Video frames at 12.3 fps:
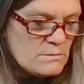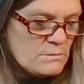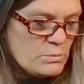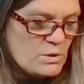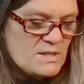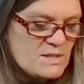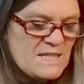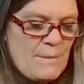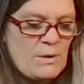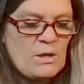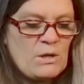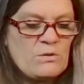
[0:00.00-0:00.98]
put a
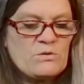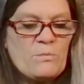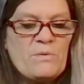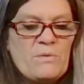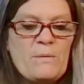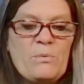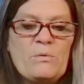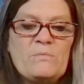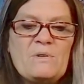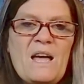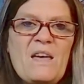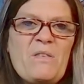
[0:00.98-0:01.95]
stem on it or something, but
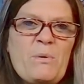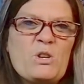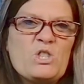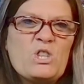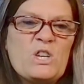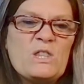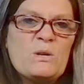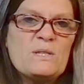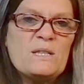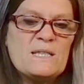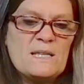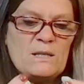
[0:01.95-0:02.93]
yeah, I think we could turn those
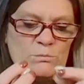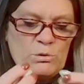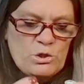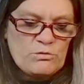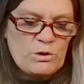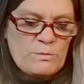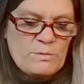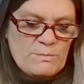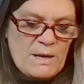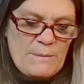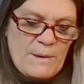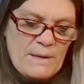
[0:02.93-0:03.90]
into little mushrooms
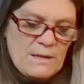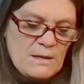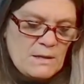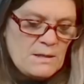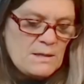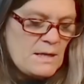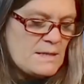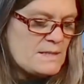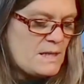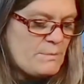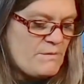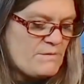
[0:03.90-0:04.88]
maybe as a
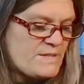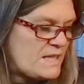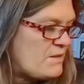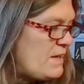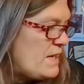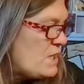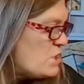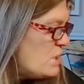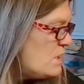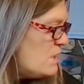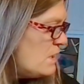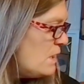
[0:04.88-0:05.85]
little bit of a
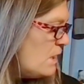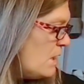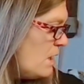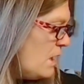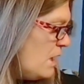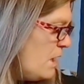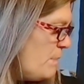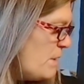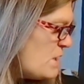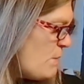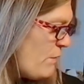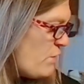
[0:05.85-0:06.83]
decoration. I
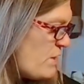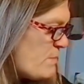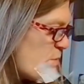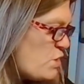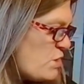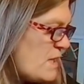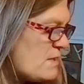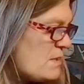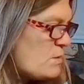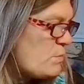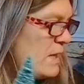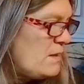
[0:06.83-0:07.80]
do have Christmas trees
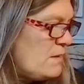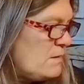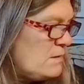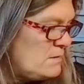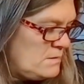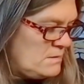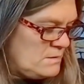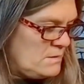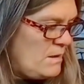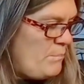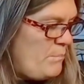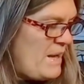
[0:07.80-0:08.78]
as well,
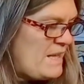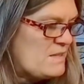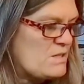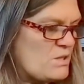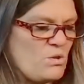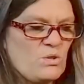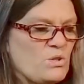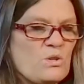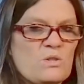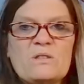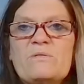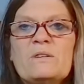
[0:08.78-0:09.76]
and bells and all
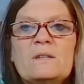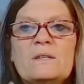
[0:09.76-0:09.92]
sorts of